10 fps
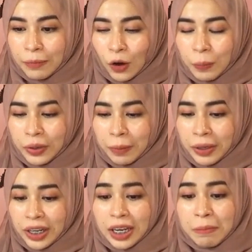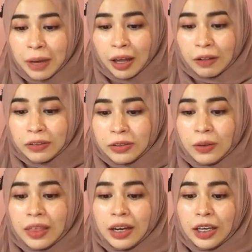open up an email,
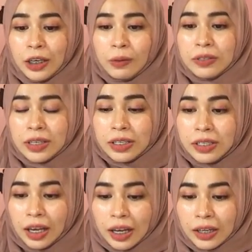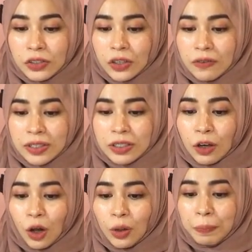so then it uses a services
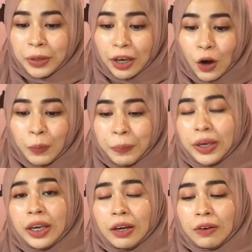called POP.